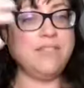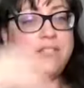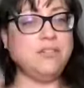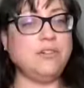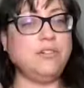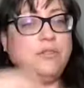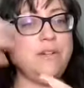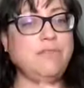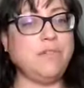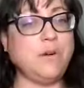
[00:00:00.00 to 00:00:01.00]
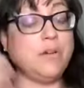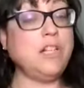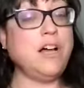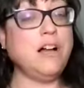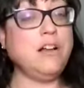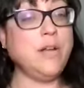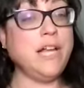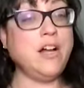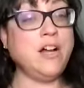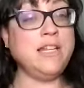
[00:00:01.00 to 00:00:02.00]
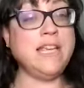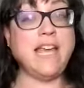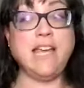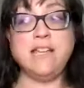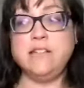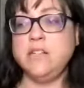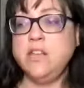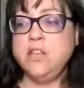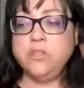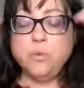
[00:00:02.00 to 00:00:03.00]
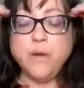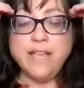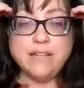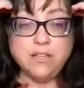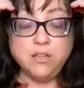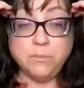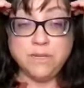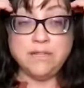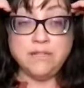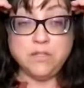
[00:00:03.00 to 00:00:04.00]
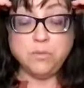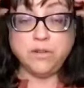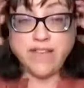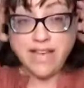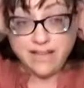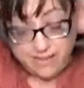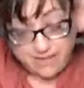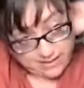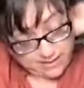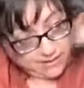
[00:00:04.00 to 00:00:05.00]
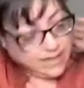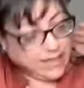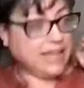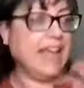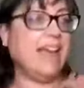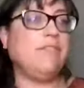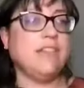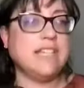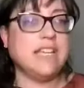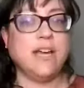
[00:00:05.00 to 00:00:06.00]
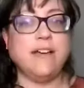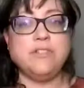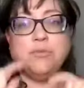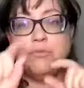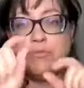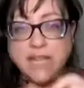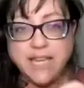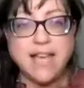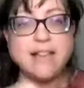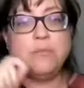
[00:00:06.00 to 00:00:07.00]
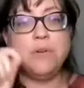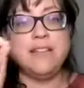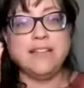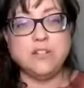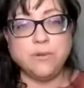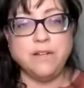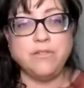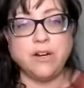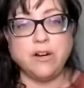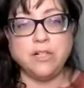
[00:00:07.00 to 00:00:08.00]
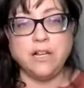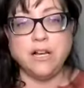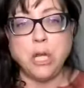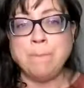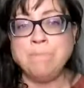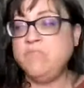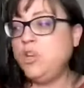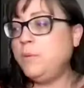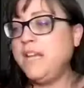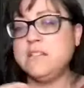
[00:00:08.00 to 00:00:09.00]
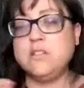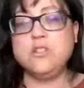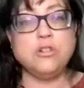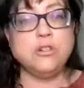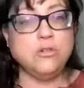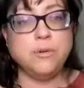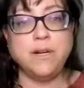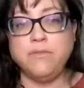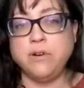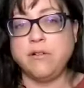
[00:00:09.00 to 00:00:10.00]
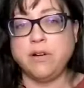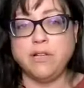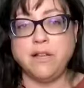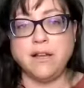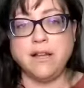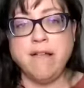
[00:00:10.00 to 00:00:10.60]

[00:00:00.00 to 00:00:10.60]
internal 24-hour clock going on. And the way that humans would have had this, like every day you have to recalibrate that 24-hour clock. Nobody has a true 24-hour clock.